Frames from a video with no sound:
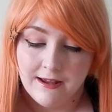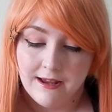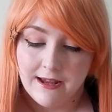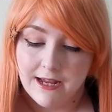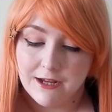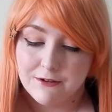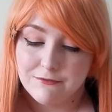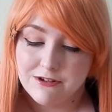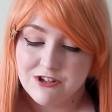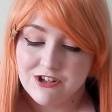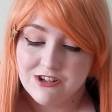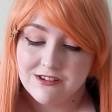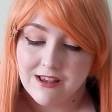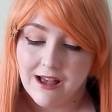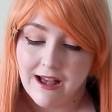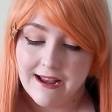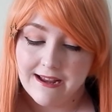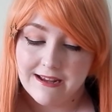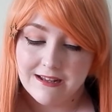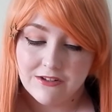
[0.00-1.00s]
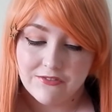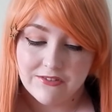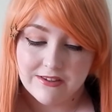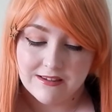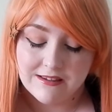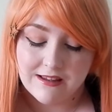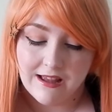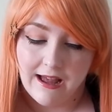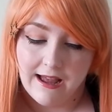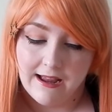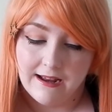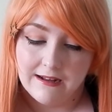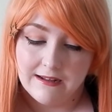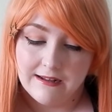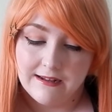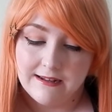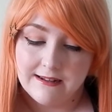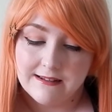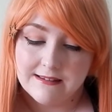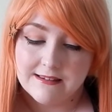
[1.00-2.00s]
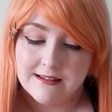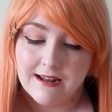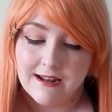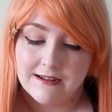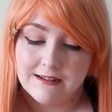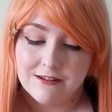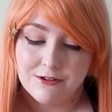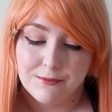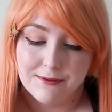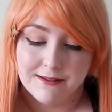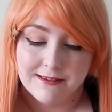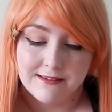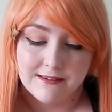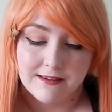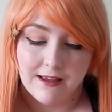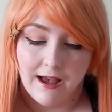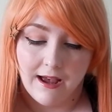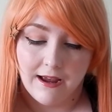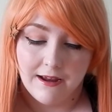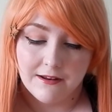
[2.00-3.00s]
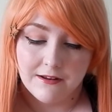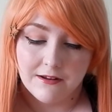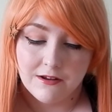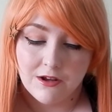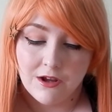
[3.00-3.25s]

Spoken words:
It reaches high into the sky, leaning slightly to one side.